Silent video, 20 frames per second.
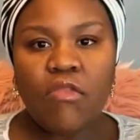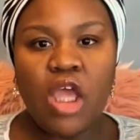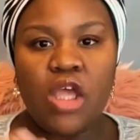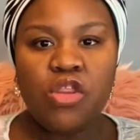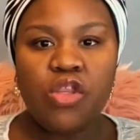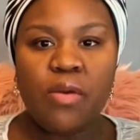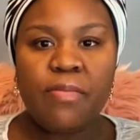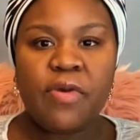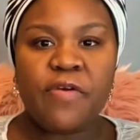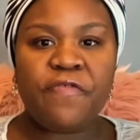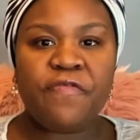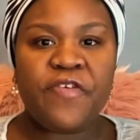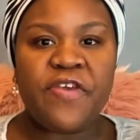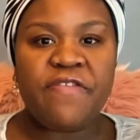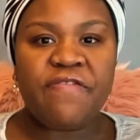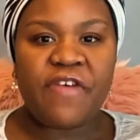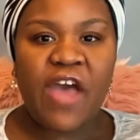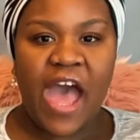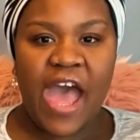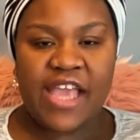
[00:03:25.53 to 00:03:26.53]
Number
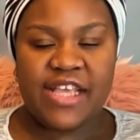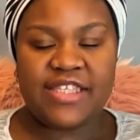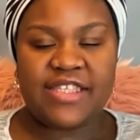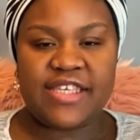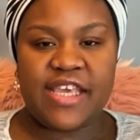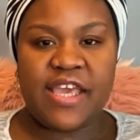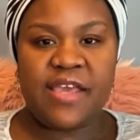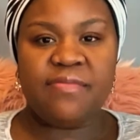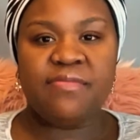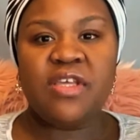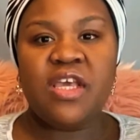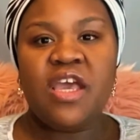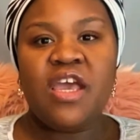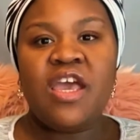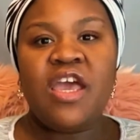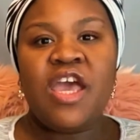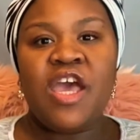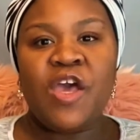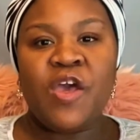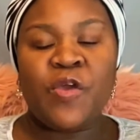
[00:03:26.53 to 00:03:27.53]
5th item,
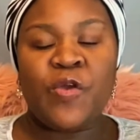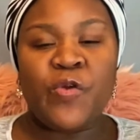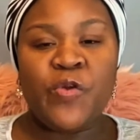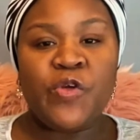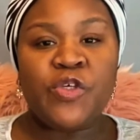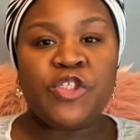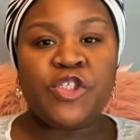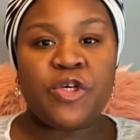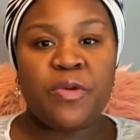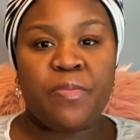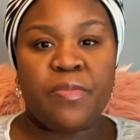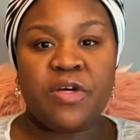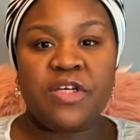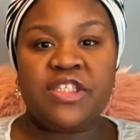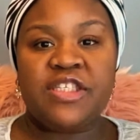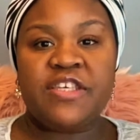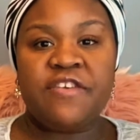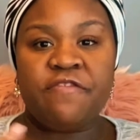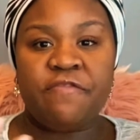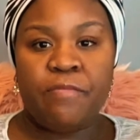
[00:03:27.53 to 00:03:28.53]
a good
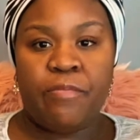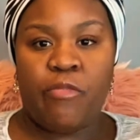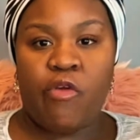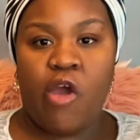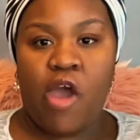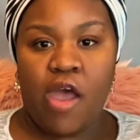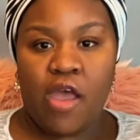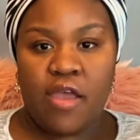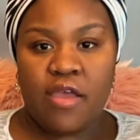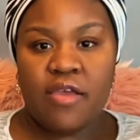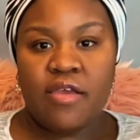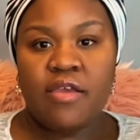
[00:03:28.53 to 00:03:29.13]
supportive bra,